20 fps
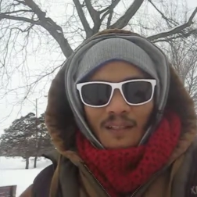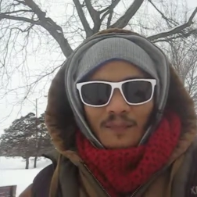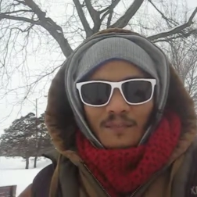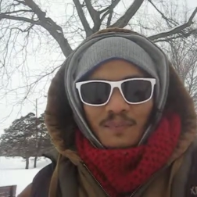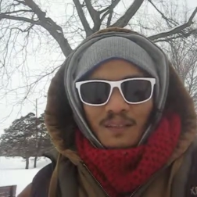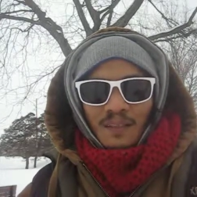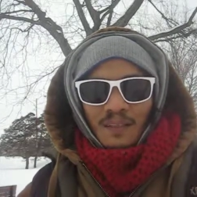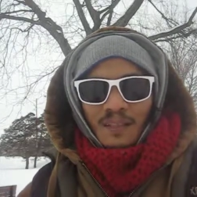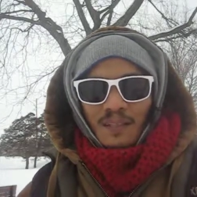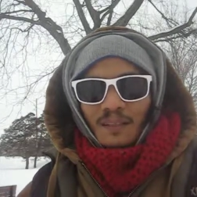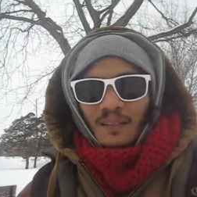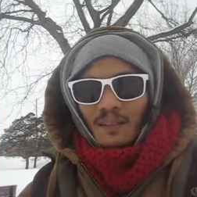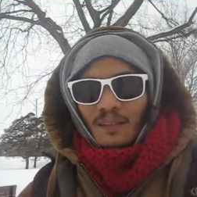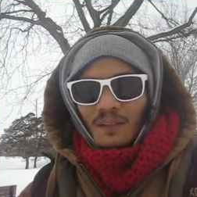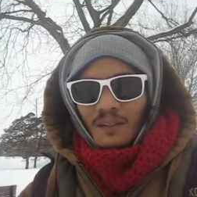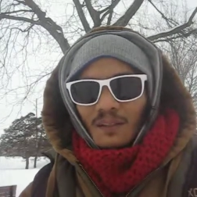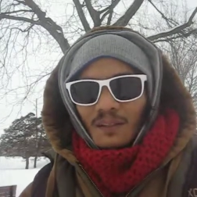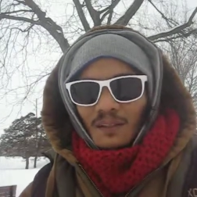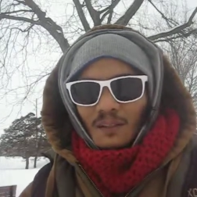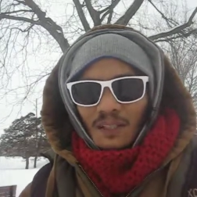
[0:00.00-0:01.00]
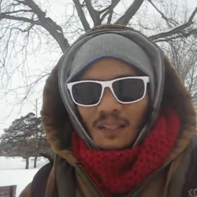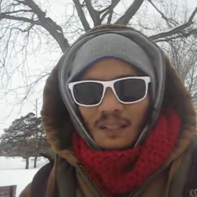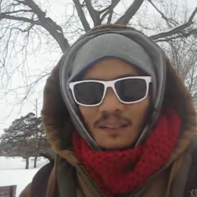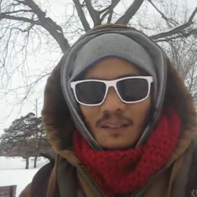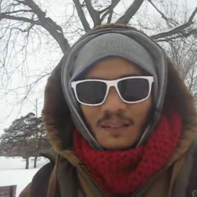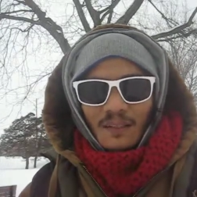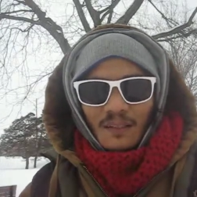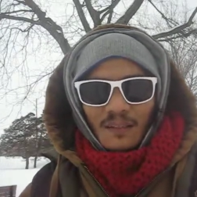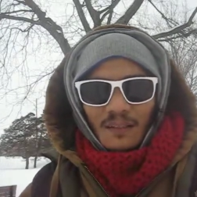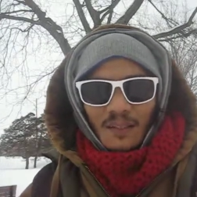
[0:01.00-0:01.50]
to take all your
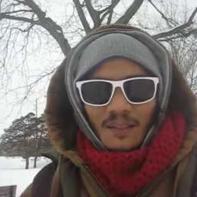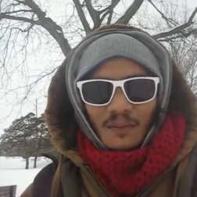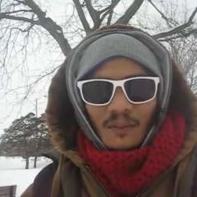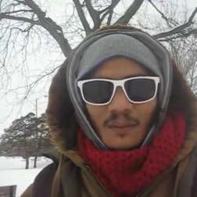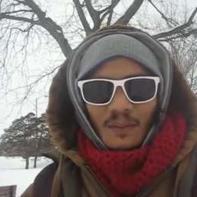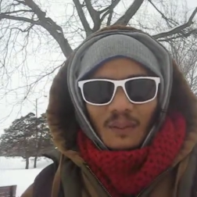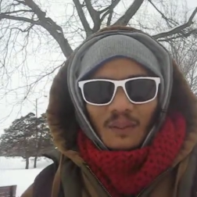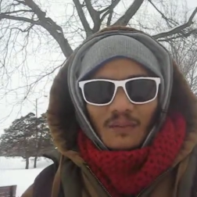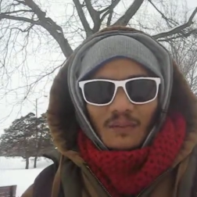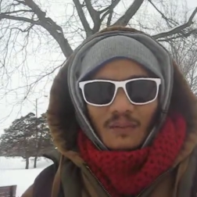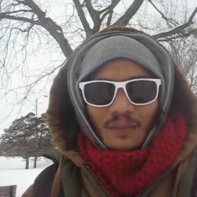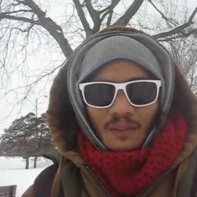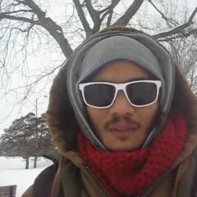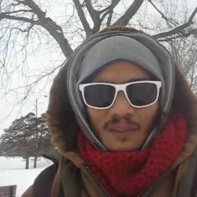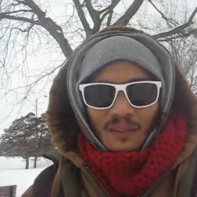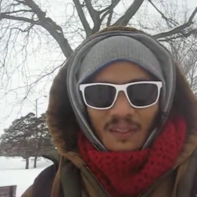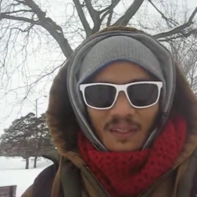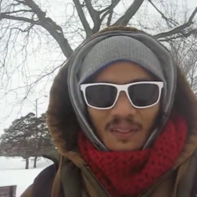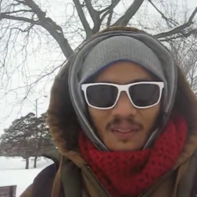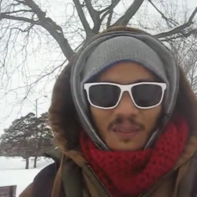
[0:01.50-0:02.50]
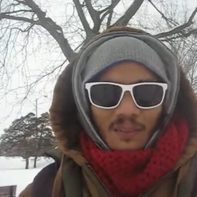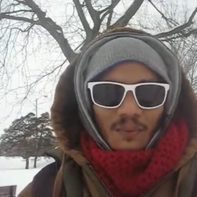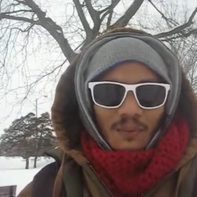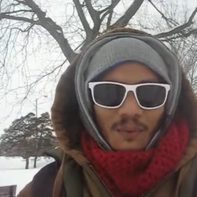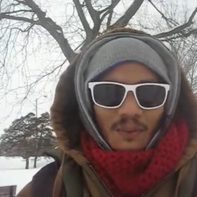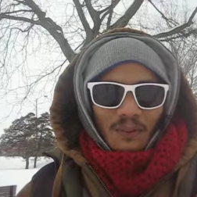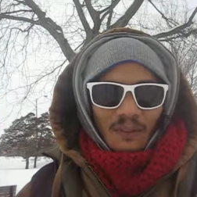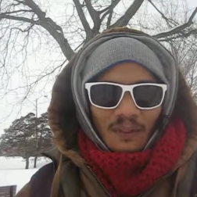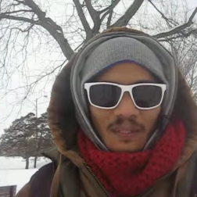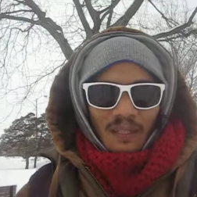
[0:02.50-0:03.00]
knowledge and what you've learned in this
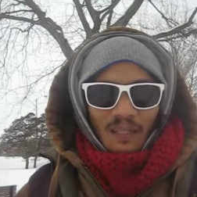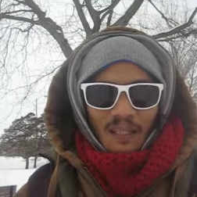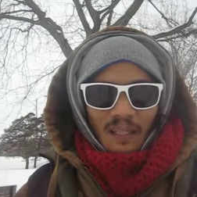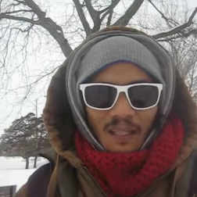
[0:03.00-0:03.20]
world